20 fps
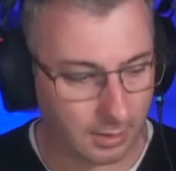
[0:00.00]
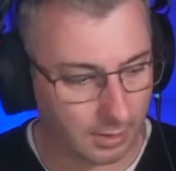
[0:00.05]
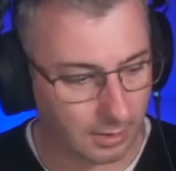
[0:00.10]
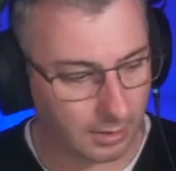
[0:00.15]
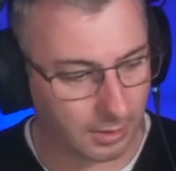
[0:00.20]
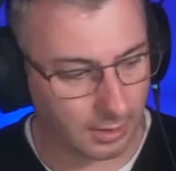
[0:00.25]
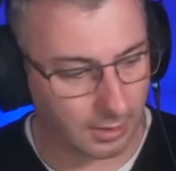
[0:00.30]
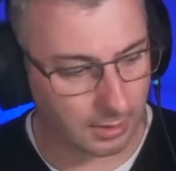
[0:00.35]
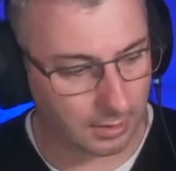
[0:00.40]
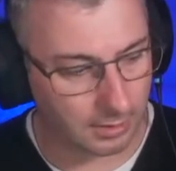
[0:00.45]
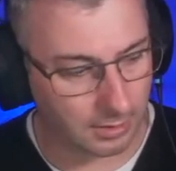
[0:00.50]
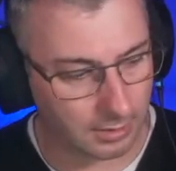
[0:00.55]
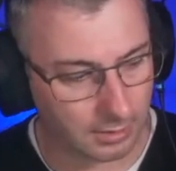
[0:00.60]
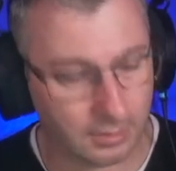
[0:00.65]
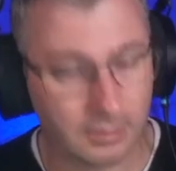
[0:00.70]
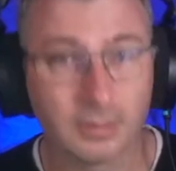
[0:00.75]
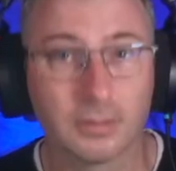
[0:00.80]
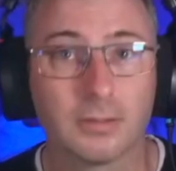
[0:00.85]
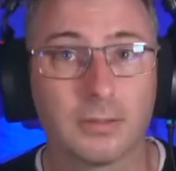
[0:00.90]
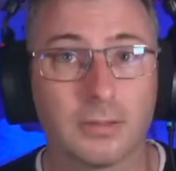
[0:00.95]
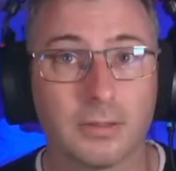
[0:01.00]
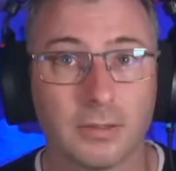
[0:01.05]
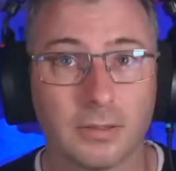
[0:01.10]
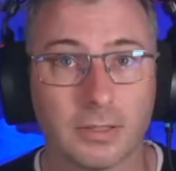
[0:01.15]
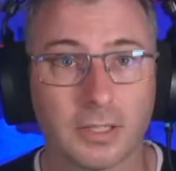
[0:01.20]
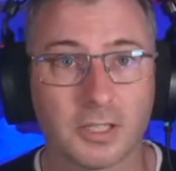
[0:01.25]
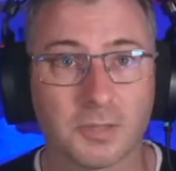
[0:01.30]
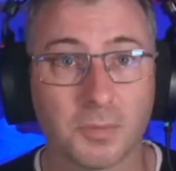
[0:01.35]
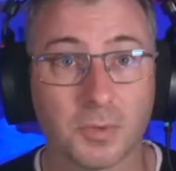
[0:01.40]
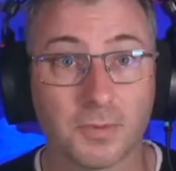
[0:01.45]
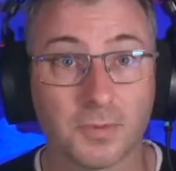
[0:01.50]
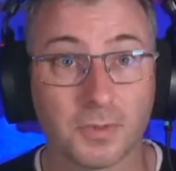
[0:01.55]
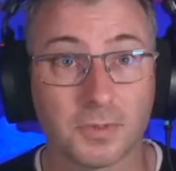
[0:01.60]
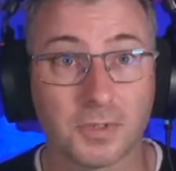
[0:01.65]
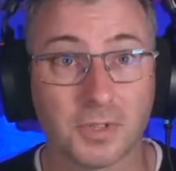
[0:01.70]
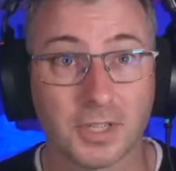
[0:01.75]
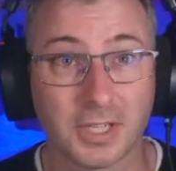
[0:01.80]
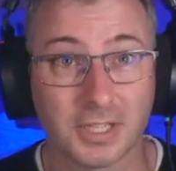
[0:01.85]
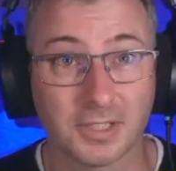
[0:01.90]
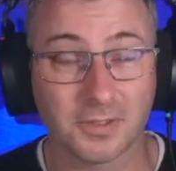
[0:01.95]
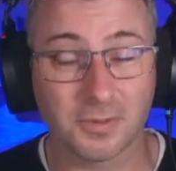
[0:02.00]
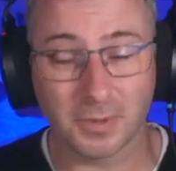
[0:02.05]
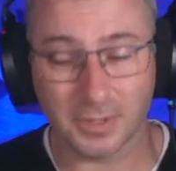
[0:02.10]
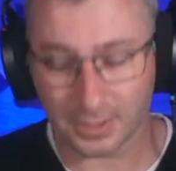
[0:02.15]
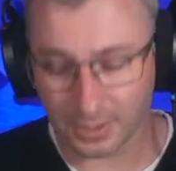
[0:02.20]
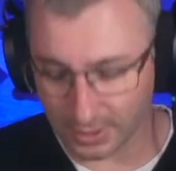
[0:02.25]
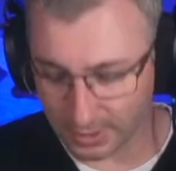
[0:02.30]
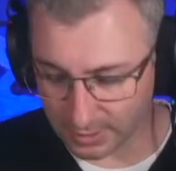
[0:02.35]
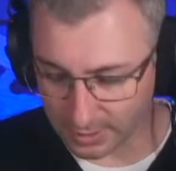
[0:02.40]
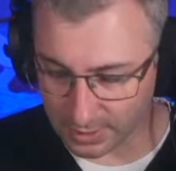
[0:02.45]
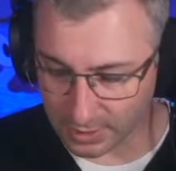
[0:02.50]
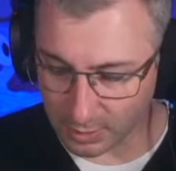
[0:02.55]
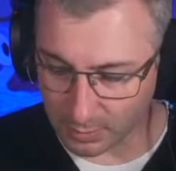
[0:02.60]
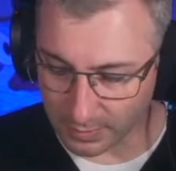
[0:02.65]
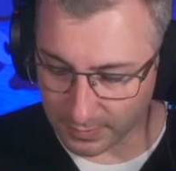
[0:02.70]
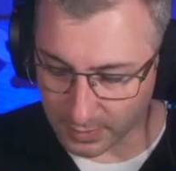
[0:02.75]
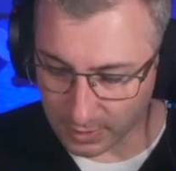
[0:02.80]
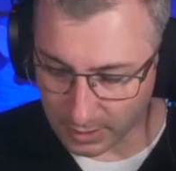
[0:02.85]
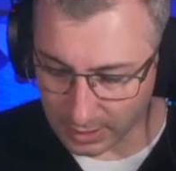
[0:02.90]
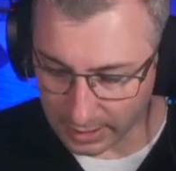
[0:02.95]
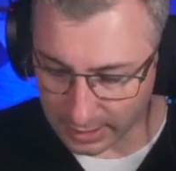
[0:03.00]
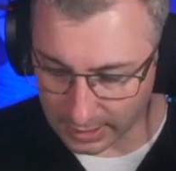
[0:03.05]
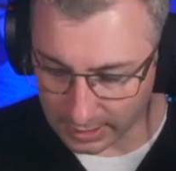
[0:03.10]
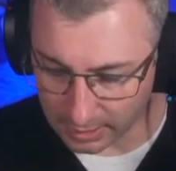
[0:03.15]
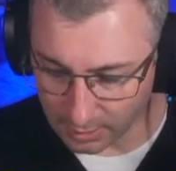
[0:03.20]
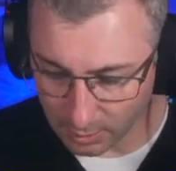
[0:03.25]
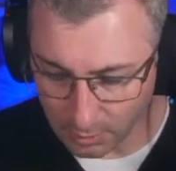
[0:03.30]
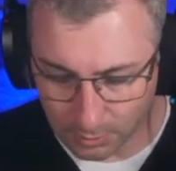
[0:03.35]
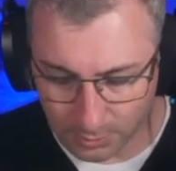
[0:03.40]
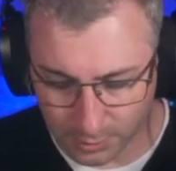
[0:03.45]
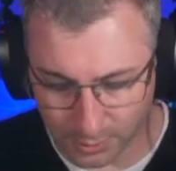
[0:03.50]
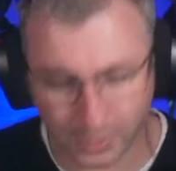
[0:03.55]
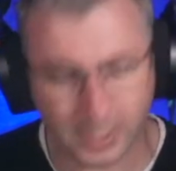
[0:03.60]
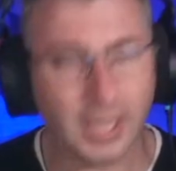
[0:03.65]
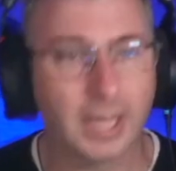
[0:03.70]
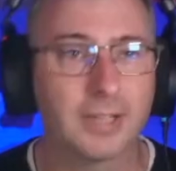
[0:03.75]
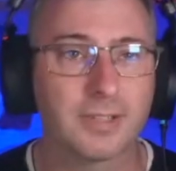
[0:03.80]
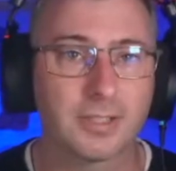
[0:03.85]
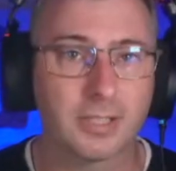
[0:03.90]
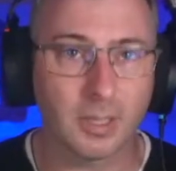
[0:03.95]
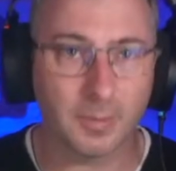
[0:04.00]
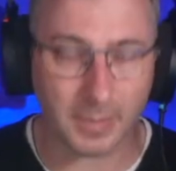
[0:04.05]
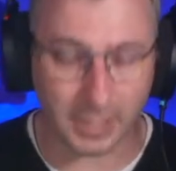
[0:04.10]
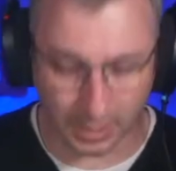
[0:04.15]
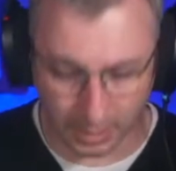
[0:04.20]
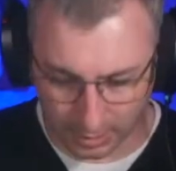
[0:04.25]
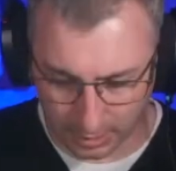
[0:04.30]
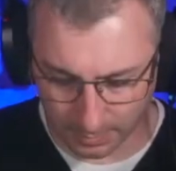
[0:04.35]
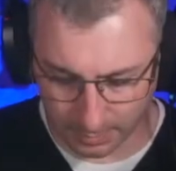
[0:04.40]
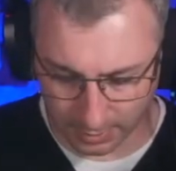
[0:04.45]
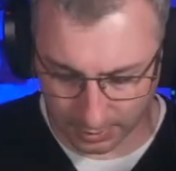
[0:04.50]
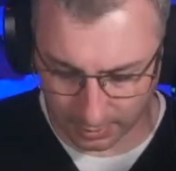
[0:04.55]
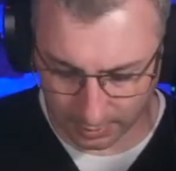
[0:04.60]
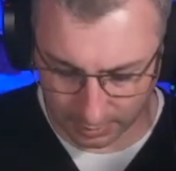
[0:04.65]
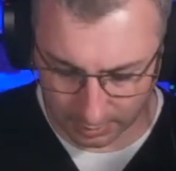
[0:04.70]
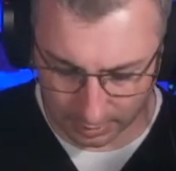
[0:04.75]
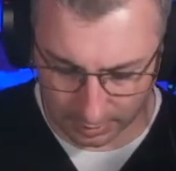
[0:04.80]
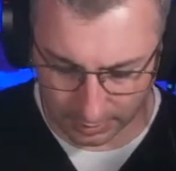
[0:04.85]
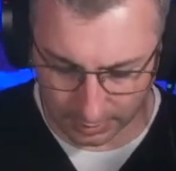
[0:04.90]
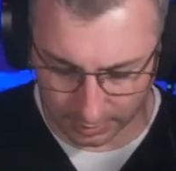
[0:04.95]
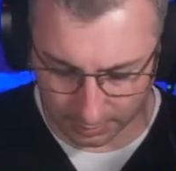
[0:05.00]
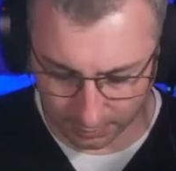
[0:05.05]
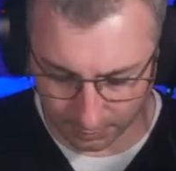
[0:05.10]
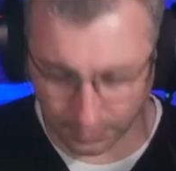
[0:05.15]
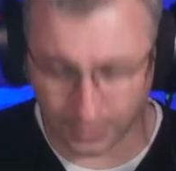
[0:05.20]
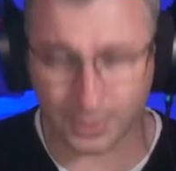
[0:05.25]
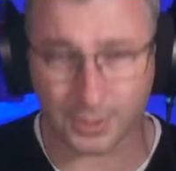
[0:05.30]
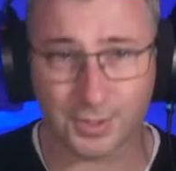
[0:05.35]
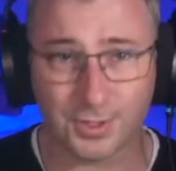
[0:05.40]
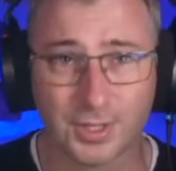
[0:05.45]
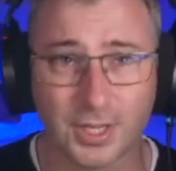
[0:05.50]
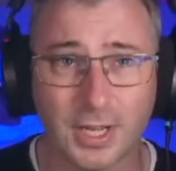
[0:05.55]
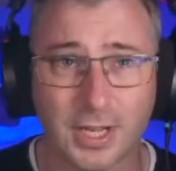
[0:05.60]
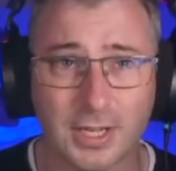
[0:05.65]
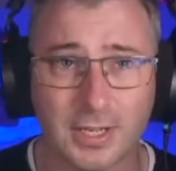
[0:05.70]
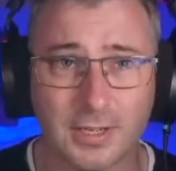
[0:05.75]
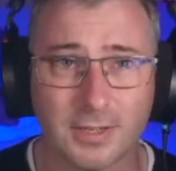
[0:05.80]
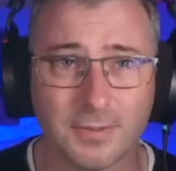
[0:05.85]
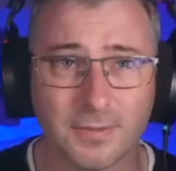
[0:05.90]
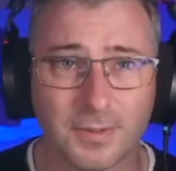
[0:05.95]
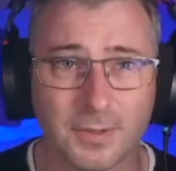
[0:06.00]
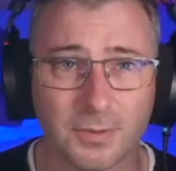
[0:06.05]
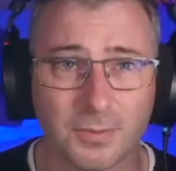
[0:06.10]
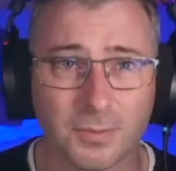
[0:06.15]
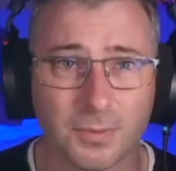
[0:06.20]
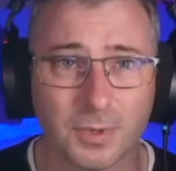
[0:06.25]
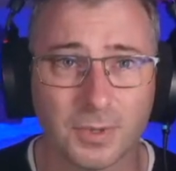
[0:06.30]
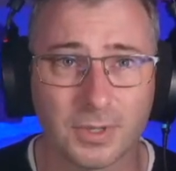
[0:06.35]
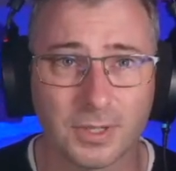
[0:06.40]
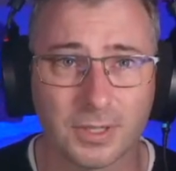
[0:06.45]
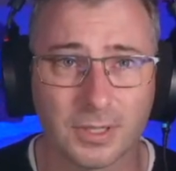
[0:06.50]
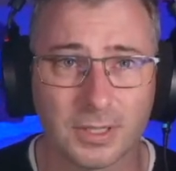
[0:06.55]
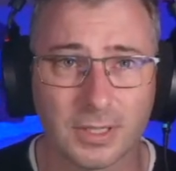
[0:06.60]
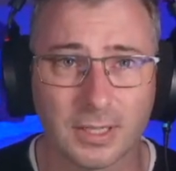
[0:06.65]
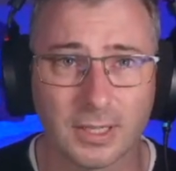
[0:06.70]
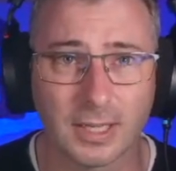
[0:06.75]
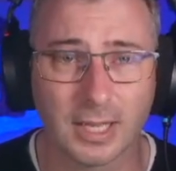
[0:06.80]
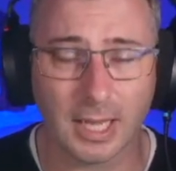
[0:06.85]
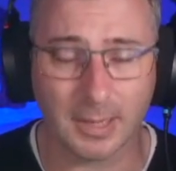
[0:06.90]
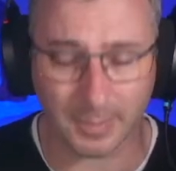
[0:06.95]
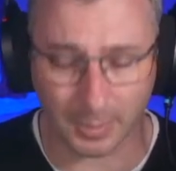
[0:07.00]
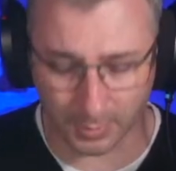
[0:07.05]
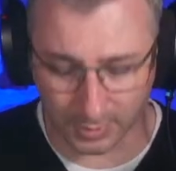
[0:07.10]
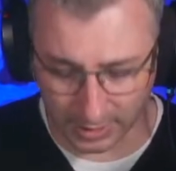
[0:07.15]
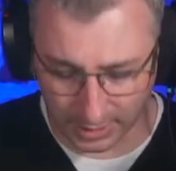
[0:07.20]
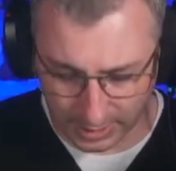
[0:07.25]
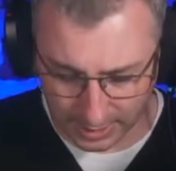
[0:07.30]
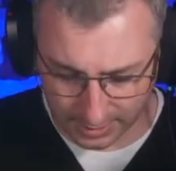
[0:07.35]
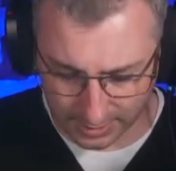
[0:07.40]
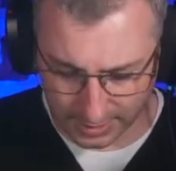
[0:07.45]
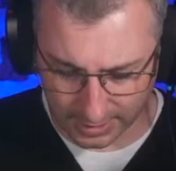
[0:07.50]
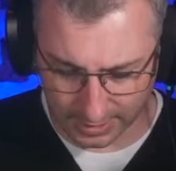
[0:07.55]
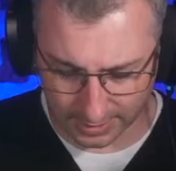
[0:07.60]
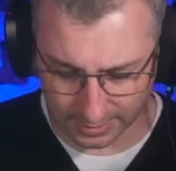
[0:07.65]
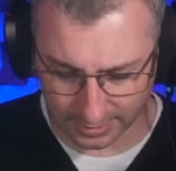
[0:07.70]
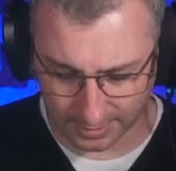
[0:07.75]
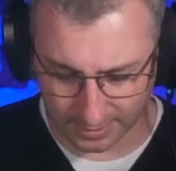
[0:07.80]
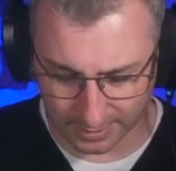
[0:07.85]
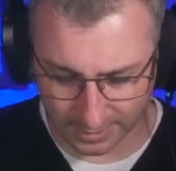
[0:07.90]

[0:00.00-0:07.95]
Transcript: And let's move on to the next question. So we've got a whole new case coming up, a fresh start if you weren't happy with the last case.